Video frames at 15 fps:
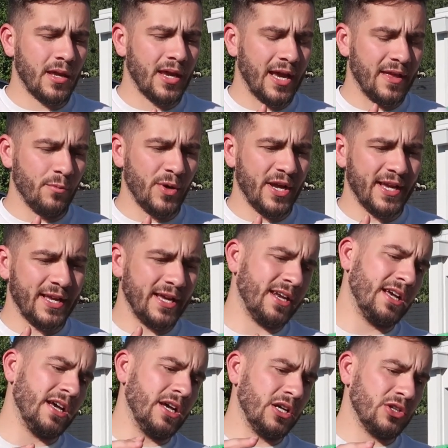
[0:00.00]
And we're going
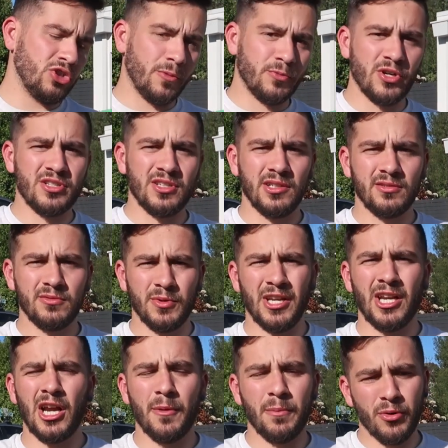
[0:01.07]
to top dress it. We're
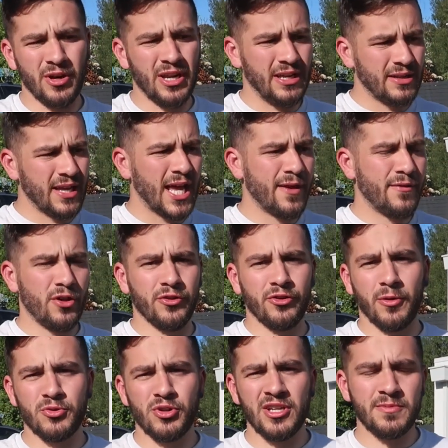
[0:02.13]
going to go pretty heavy on a
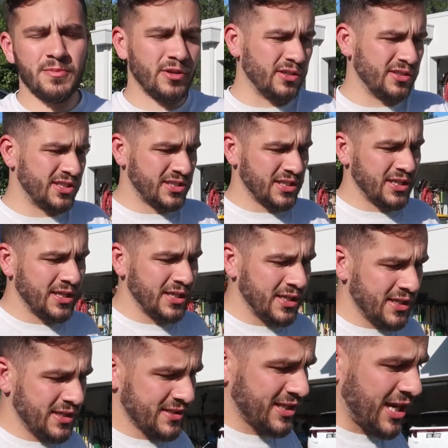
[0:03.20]
top dress because
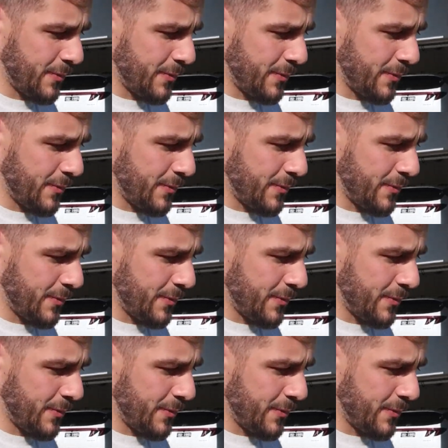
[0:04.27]
there's a